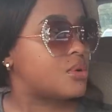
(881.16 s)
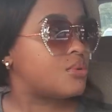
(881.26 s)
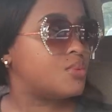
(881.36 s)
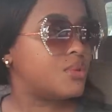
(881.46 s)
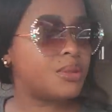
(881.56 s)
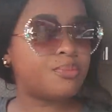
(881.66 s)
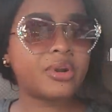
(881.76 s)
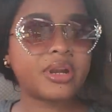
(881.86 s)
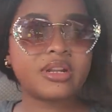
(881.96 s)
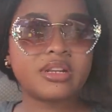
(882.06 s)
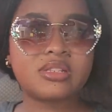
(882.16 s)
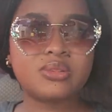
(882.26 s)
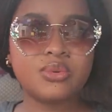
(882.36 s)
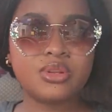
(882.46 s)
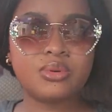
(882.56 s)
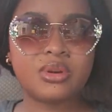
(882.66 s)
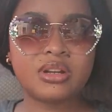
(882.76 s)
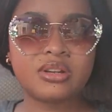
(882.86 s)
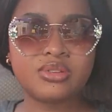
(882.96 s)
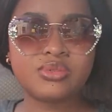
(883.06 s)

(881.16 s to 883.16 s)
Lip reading: with the pregnancy, when you're hungry,